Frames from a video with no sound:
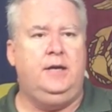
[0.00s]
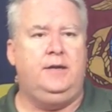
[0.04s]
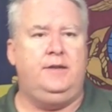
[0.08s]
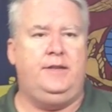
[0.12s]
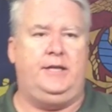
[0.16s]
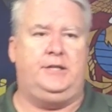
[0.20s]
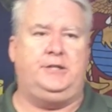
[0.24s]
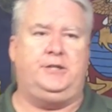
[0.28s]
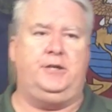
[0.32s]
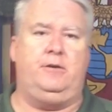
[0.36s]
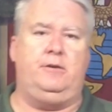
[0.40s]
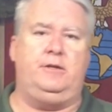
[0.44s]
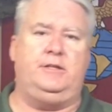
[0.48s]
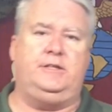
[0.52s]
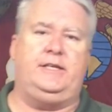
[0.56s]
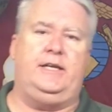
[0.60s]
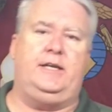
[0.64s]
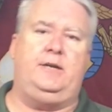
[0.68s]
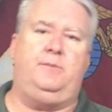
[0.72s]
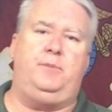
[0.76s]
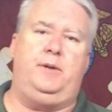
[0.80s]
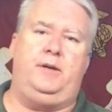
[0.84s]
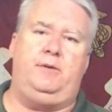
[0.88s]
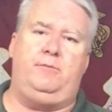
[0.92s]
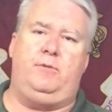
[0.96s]
They generally
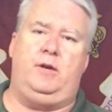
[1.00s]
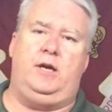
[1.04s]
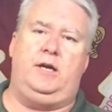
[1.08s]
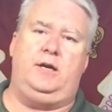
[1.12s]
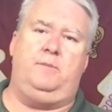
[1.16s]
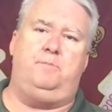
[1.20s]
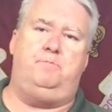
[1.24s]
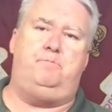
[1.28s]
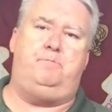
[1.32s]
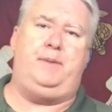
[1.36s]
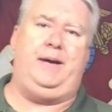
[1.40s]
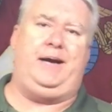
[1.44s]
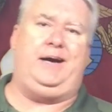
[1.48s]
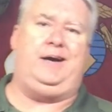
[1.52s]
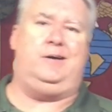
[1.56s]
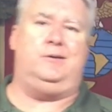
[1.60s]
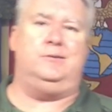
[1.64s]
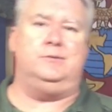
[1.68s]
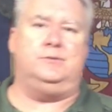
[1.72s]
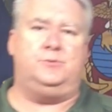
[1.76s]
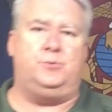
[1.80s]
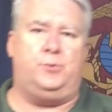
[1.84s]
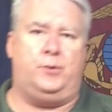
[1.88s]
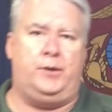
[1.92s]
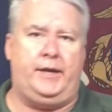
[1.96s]
tend to run
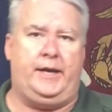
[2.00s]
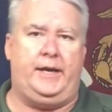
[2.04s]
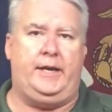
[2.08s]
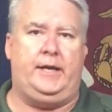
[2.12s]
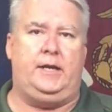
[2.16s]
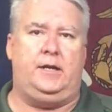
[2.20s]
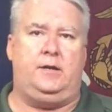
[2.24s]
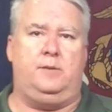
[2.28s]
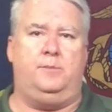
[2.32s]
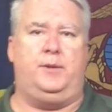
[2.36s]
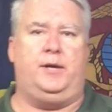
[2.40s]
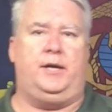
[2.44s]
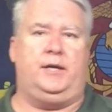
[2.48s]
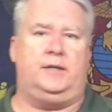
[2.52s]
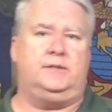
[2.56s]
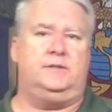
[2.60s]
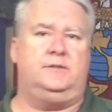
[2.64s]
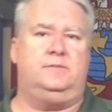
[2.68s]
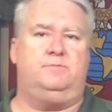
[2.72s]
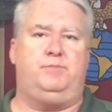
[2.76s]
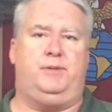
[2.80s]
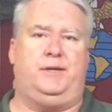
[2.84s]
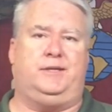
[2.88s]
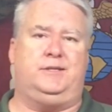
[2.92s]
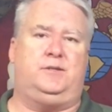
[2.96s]
about $2,800
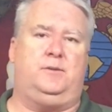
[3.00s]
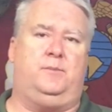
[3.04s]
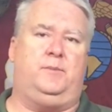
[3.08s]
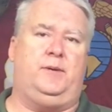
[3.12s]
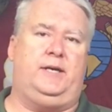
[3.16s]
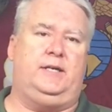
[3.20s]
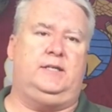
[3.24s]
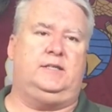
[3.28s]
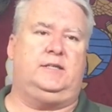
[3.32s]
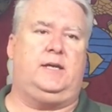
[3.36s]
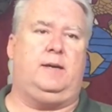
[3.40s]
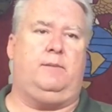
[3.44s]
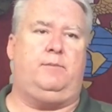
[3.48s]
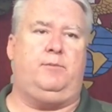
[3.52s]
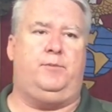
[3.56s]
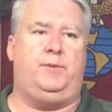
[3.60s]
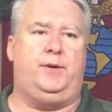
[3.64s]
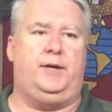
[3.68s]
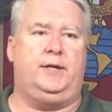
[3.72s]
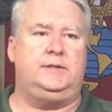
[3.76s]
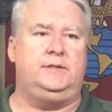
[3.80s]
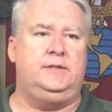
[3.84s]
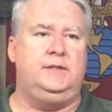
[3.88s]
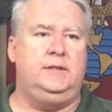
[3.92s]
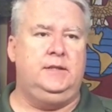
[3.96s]
bucks, plus or minus a couple
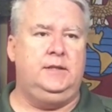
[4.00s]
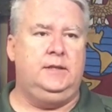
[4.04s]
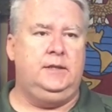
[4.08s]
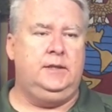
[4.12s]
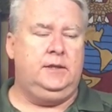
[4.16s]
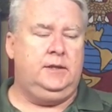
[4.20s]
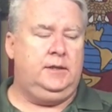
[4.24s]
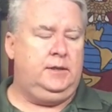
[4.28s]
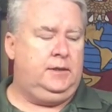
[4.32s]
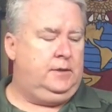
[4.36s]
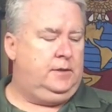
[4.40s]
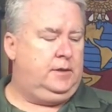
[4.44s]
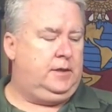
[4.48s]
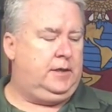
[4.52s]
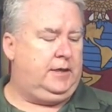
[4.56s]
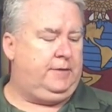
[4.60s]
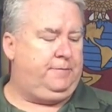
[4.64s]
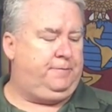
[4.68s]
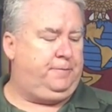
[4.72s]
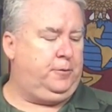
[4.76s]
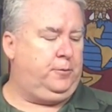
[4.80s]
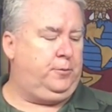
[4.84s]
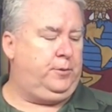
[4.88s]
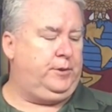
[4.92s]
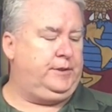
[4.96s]
bucks,
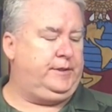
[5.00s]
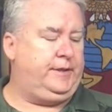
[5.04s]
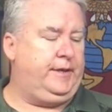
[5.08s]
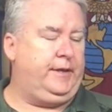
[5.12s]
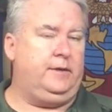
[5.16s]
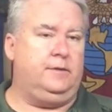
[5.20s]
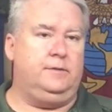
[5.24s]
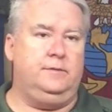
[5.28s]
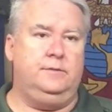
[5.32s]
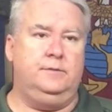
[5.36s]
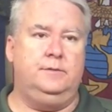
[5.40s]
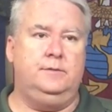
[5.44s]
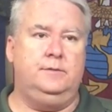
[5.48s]
full retail.